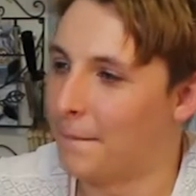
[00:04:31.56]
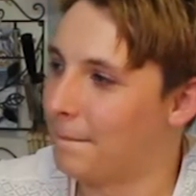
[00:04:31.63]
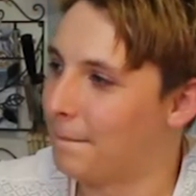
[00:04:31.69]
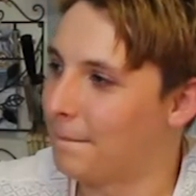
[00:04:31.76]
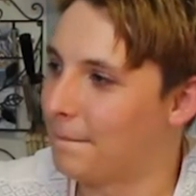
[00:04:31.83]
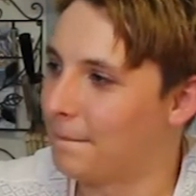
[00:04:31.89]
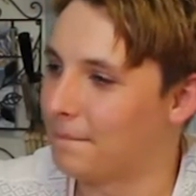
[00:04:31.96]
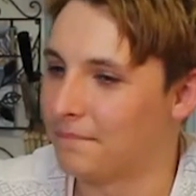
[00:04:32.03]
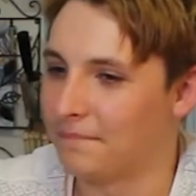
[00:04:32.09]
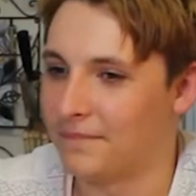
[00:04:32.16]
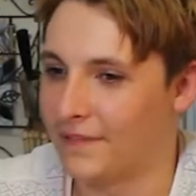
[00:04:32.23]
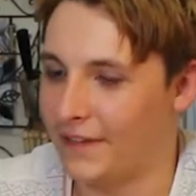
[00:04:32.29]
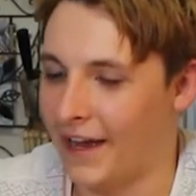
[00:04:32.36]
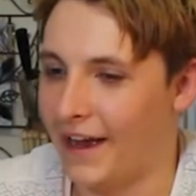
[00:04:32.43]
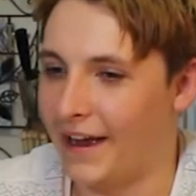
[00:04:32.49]

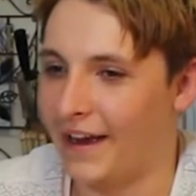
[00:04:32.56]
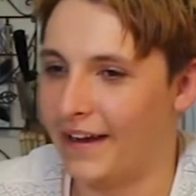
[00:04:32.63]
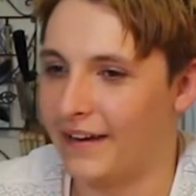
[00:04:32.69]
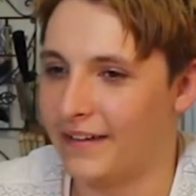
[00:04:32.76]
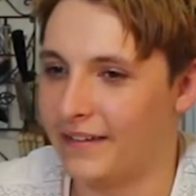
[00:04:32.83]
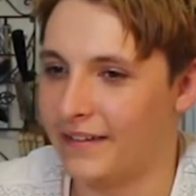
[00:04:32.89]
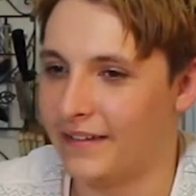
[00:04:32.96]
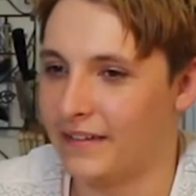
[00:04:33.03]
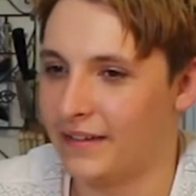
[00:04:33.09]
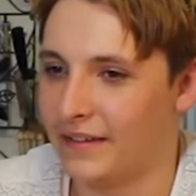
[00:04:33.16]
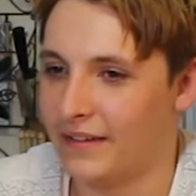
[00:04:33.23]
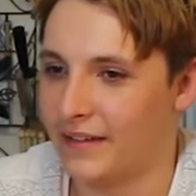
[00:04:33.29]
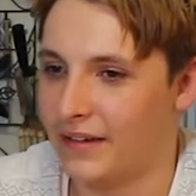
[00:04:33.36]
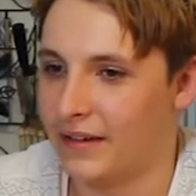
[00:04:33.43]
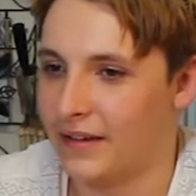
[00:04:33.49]

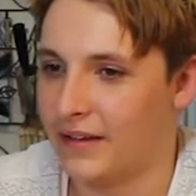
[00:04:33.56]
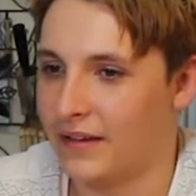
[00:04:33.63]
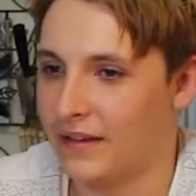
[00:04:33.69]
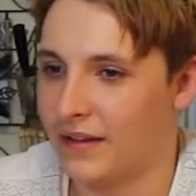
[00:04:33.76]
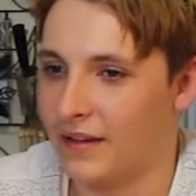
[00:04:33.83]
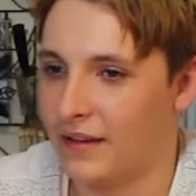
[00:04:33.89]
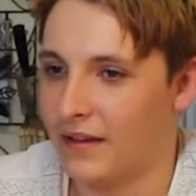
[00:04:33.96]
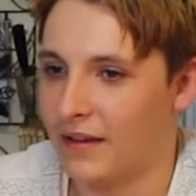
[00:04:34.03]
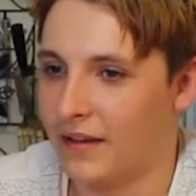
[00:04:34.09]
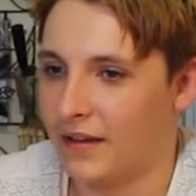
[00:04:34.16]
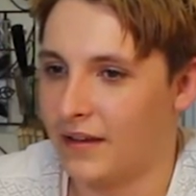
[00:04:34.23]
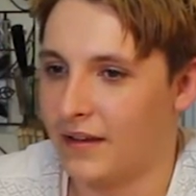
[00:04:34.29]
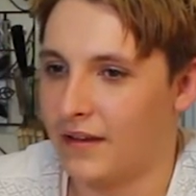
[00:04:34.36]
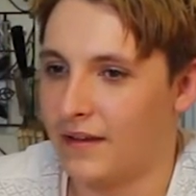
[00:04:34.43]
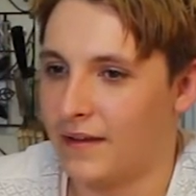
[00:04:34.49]

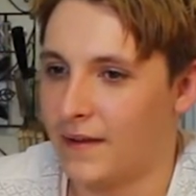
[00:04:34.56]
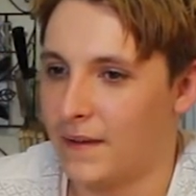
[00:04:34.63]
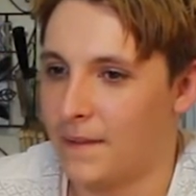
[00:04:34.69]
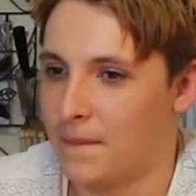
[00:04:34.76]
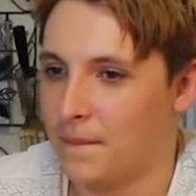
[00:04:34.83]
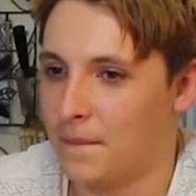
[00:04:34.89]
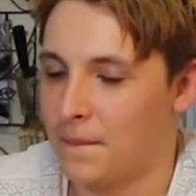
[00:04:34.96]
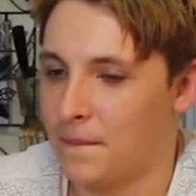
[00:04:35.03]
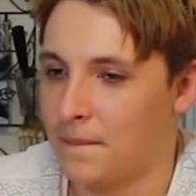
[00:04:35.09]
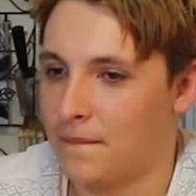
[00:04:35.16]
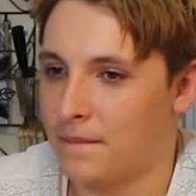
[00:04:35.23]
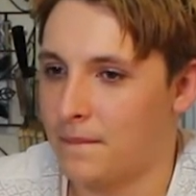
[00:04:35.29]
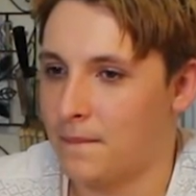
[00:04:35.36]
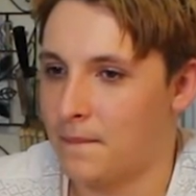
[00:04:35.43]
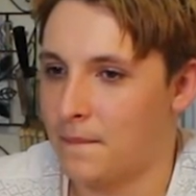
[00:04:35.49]

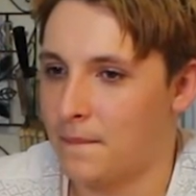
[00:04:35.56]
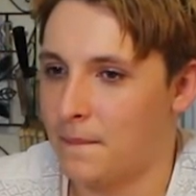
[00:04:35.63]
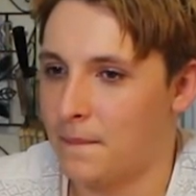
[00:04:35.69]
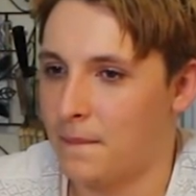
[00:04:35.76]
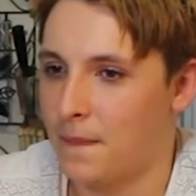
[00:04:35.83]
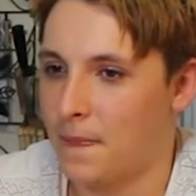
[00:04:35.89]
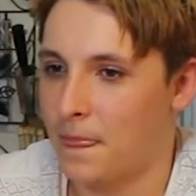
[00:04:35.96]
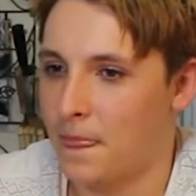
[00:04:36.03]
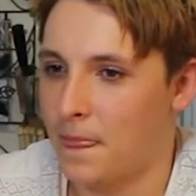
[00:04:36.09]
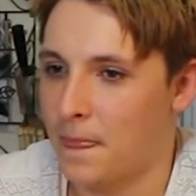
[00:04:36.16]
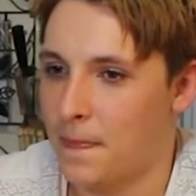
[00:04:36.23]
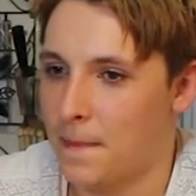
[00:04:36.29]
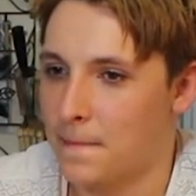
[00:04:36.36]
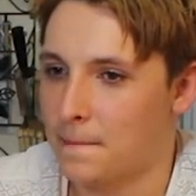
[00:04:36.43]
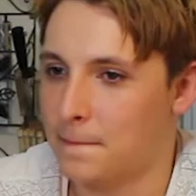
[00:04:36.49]

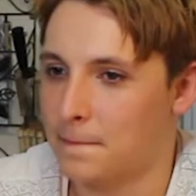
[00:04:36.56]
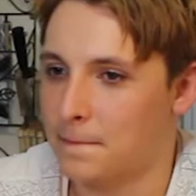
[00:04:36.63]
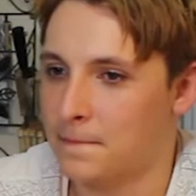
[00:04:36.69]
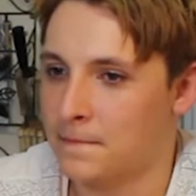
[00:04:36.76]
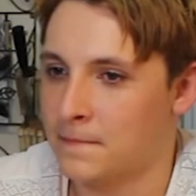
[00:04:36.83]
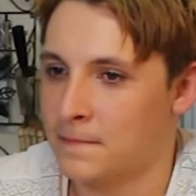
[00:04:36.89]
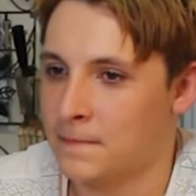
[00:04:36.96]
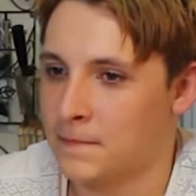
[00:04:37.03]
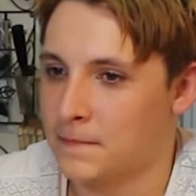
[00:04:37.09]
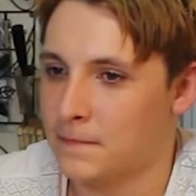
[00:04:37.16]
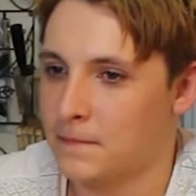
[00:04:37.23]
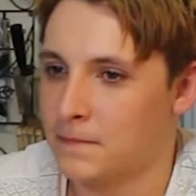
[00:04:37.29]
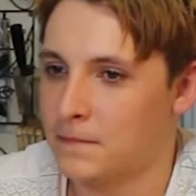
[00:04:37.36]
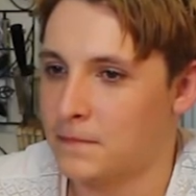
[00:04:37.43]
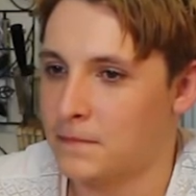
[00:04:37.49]

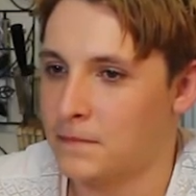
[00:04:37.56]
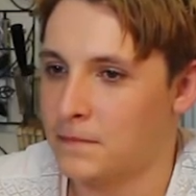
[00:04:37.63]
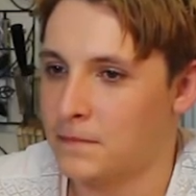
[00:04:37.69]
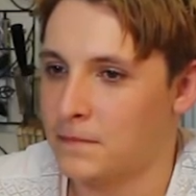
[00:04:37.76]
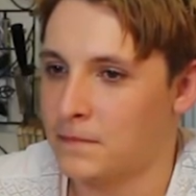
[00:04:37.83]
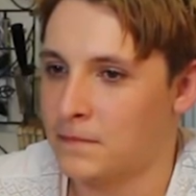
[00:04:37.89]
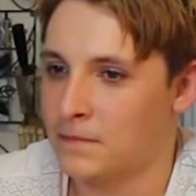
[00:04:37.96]
This person isn't speaking.